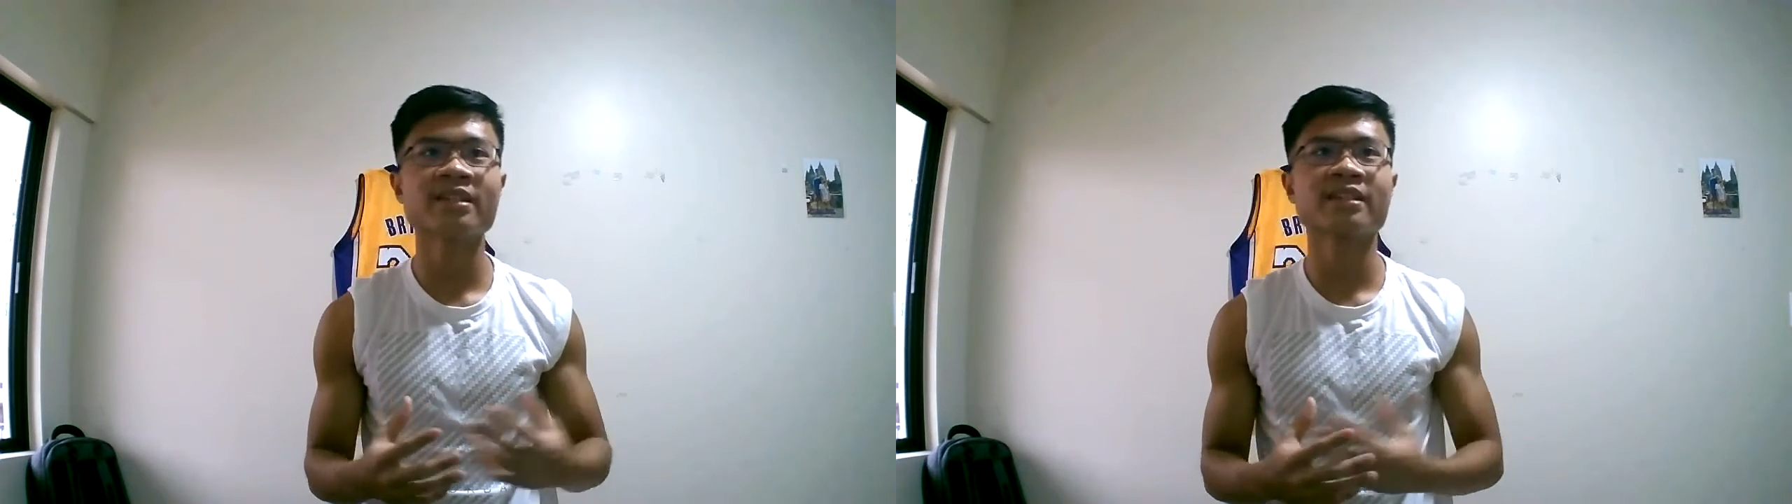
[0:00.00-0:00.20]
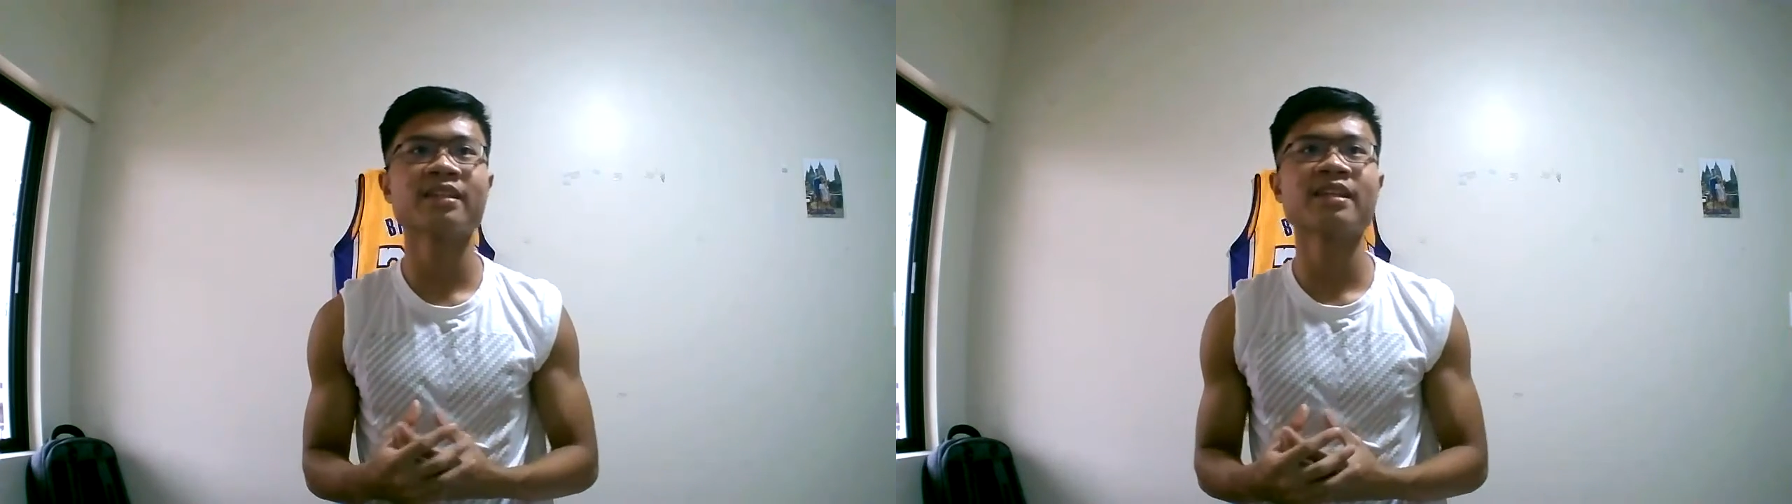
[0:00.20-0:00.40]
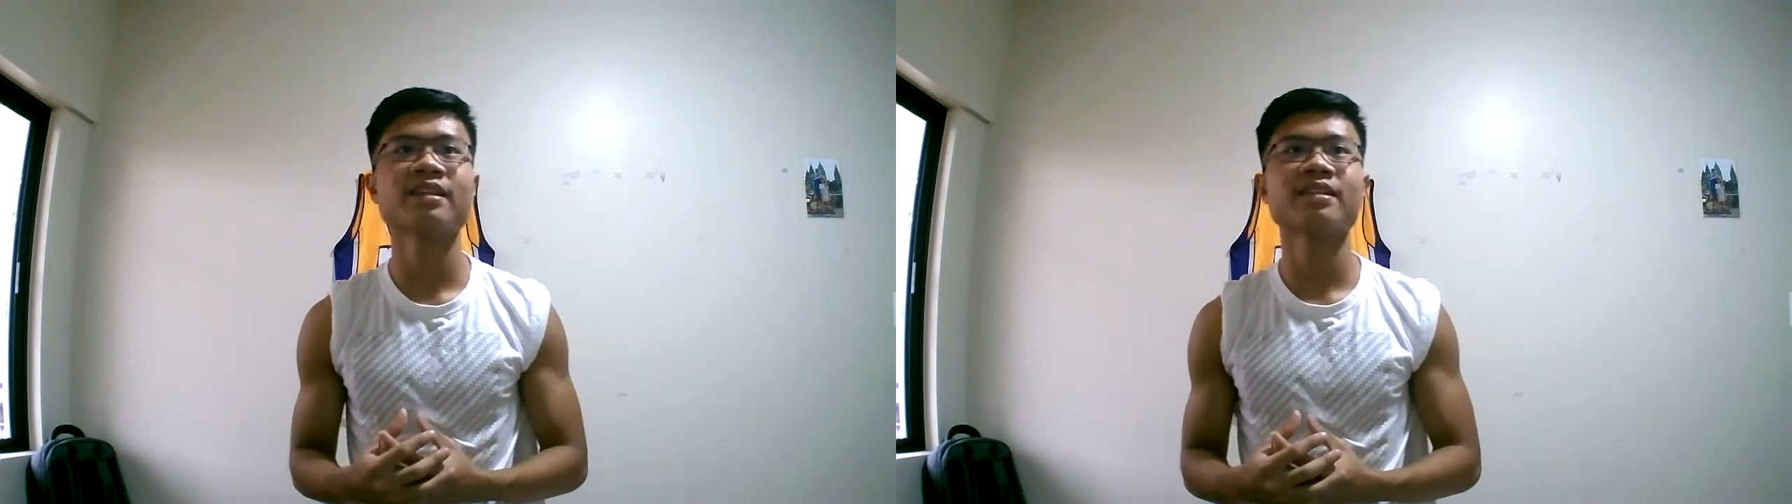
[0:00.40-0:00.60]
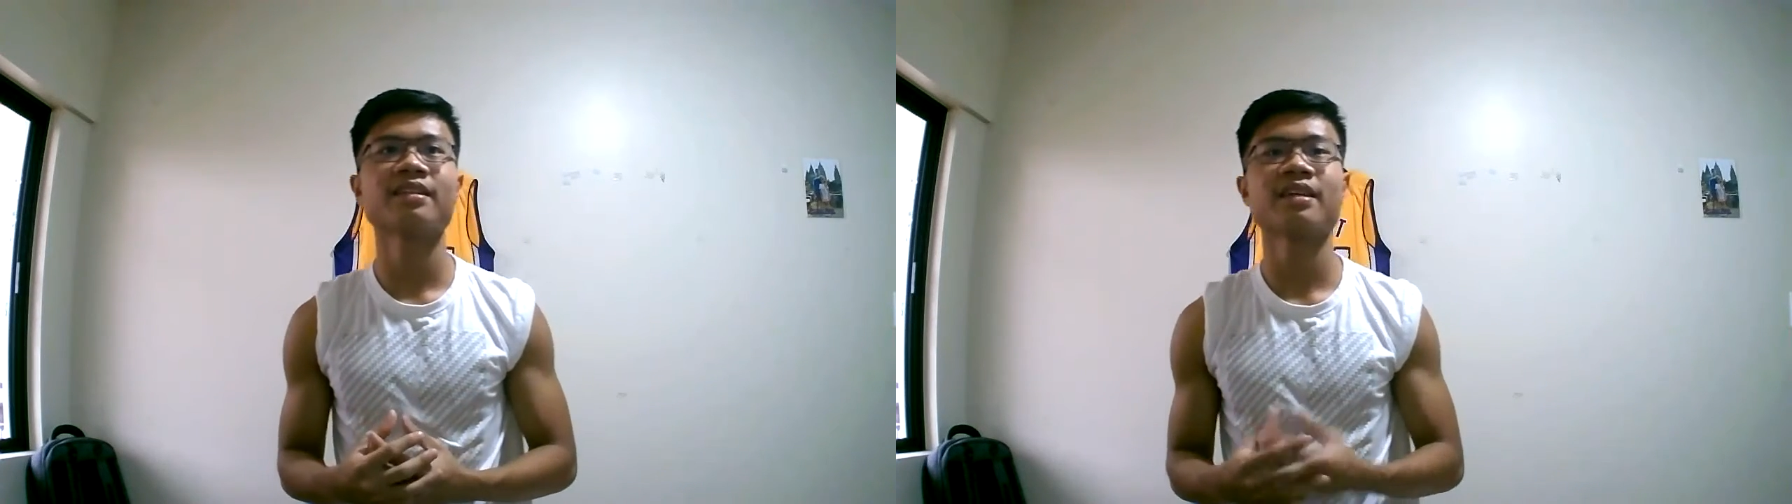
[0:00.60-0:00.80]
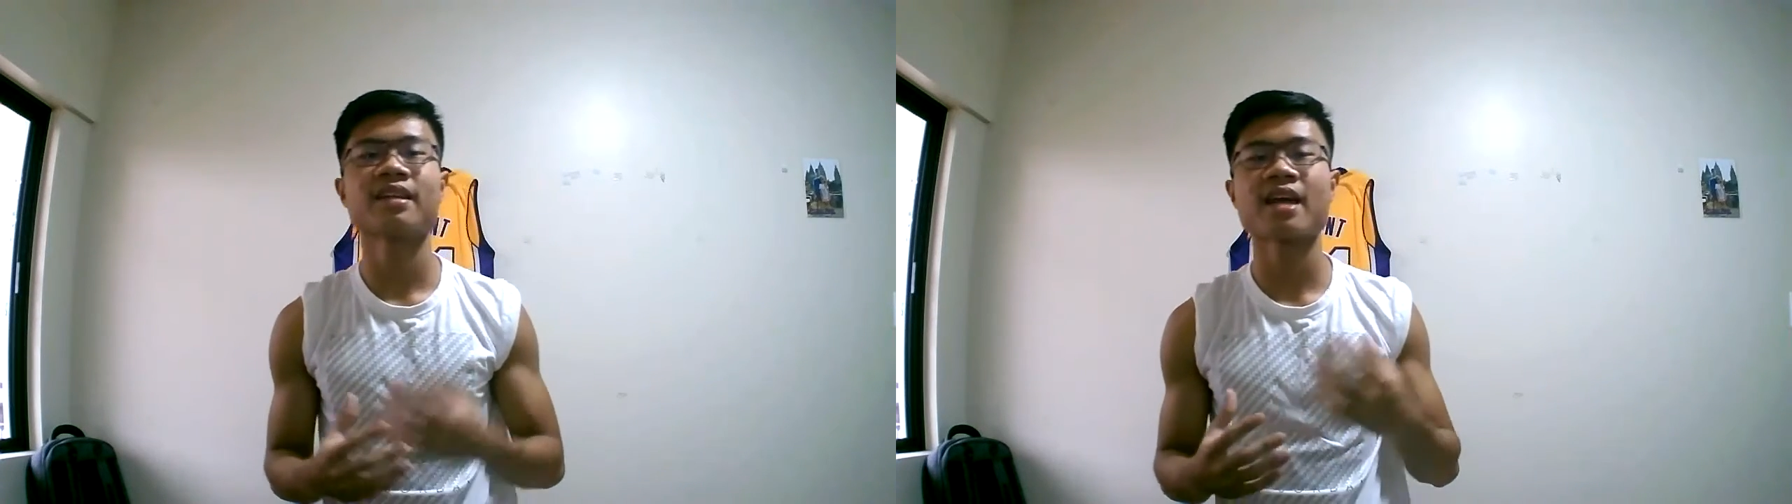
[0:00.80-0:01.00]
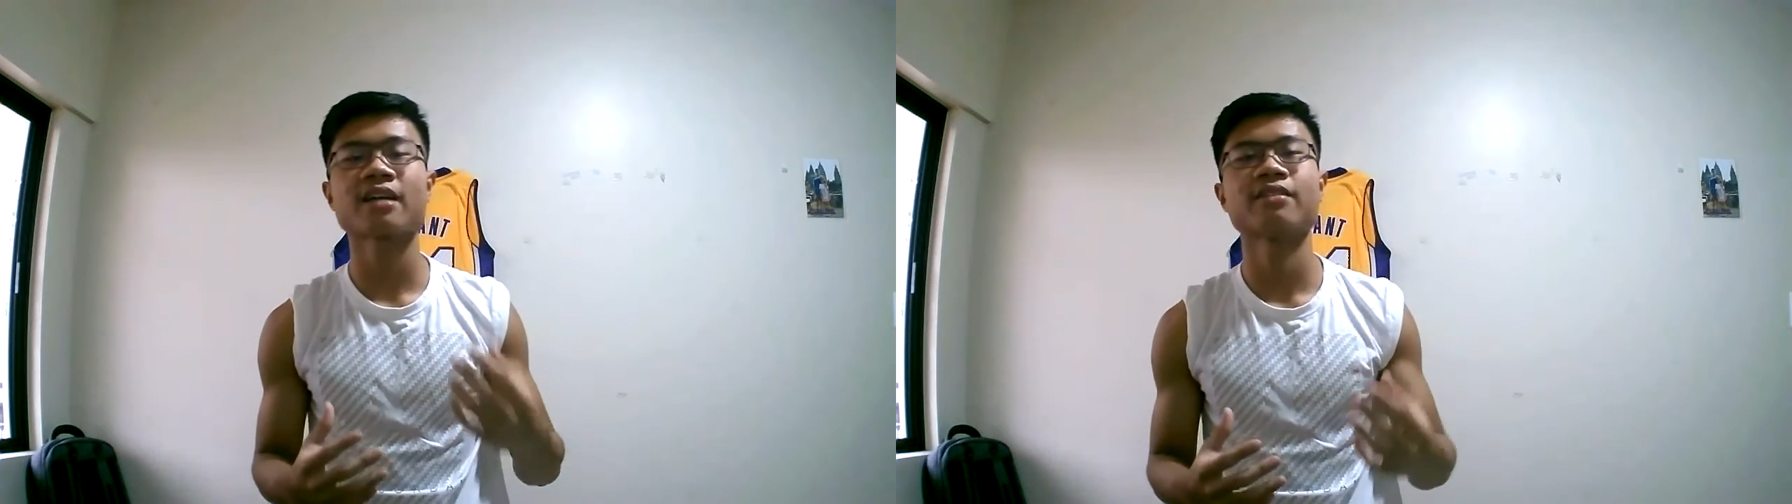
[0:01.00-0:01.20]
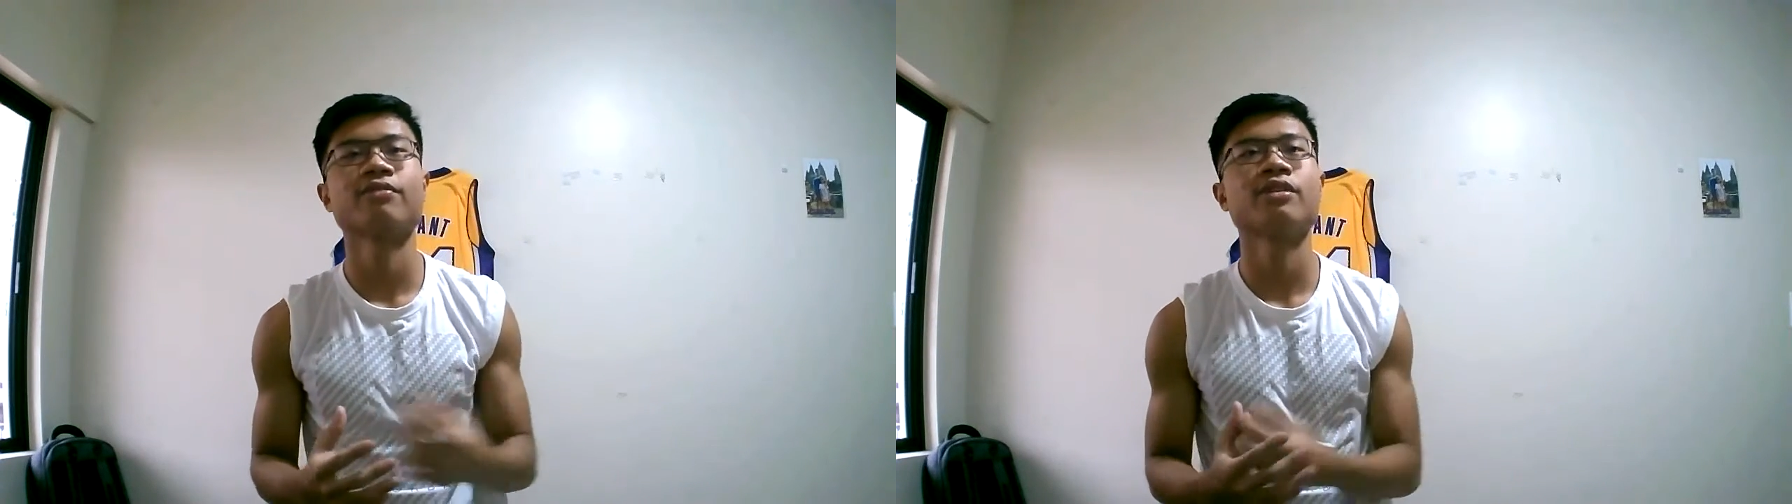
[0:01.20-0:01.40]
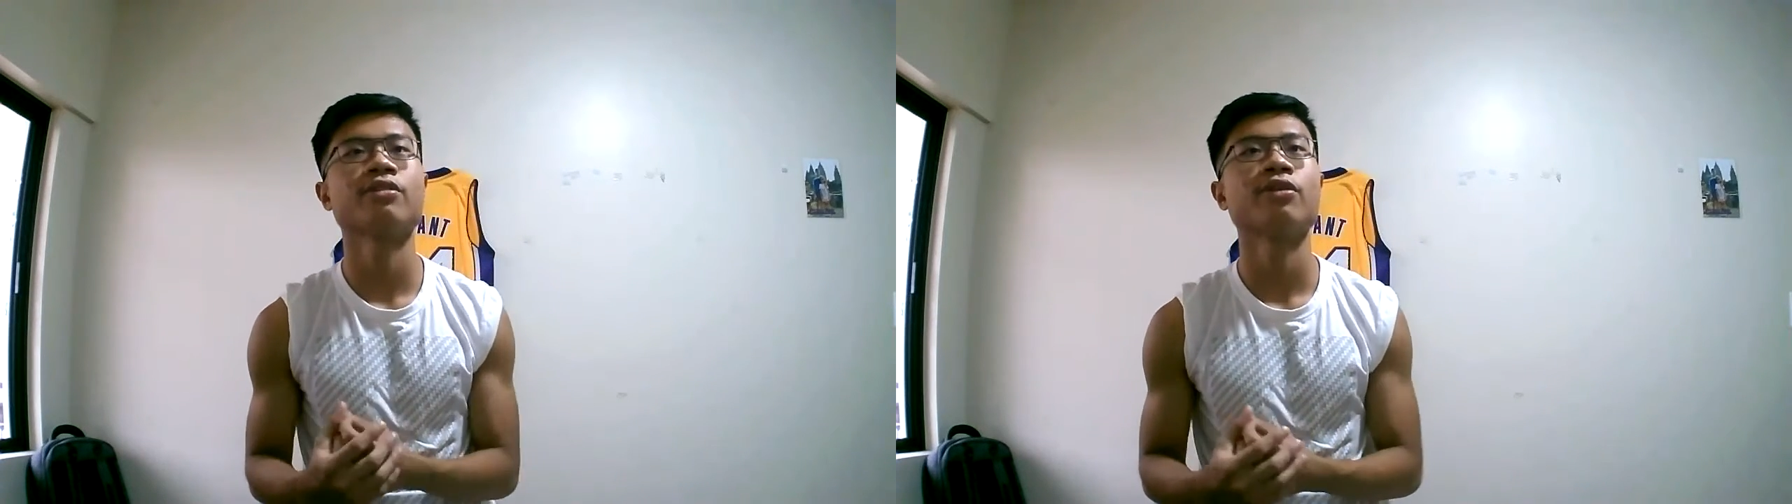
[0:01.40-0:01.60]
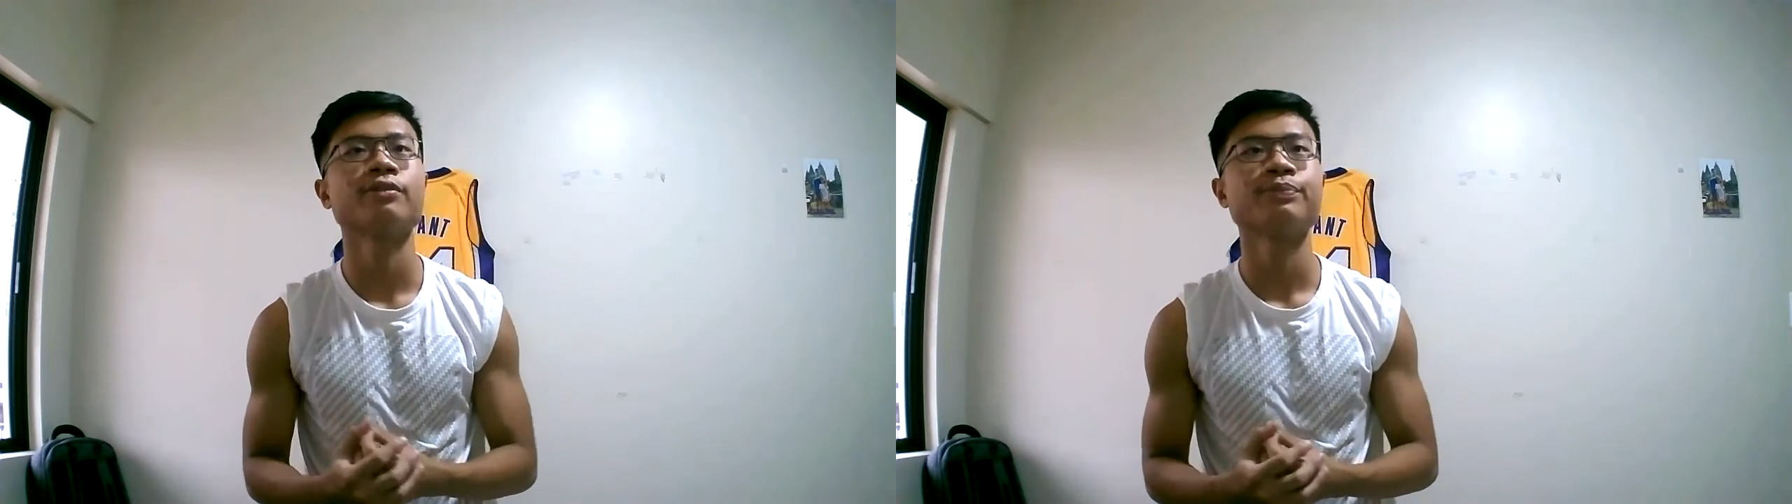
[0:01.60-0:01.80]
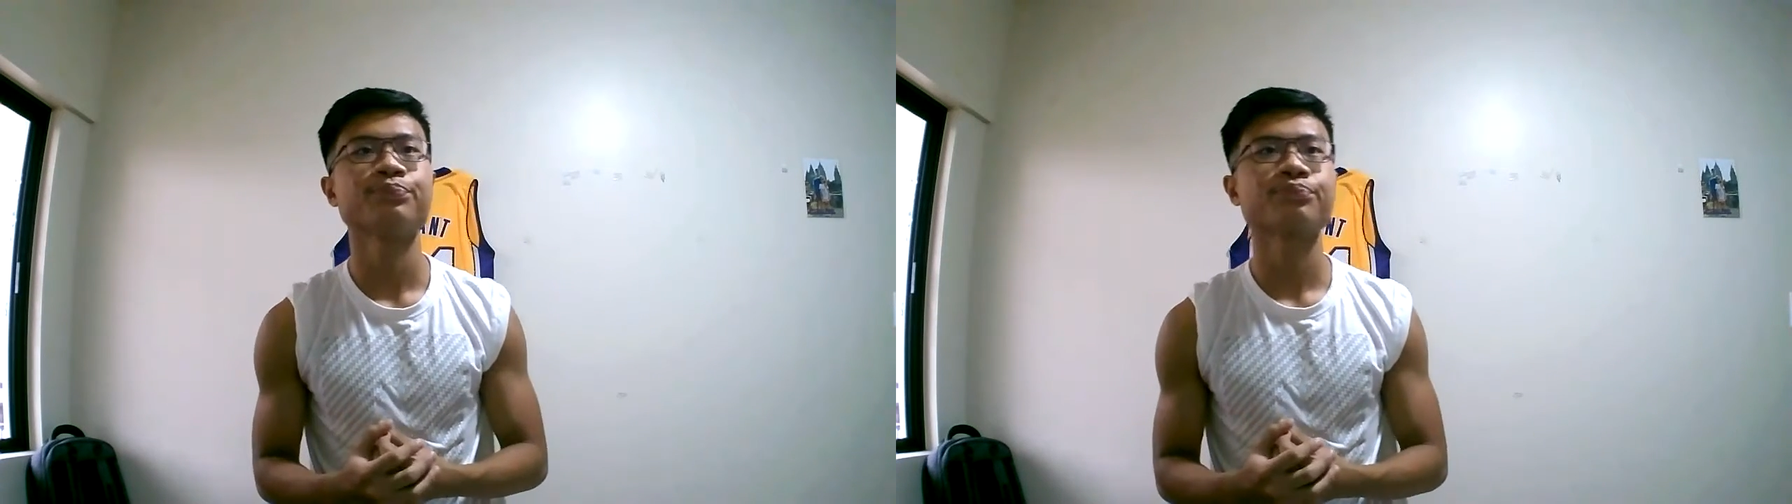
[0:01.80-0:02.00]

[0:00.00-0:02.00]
technique and active recall.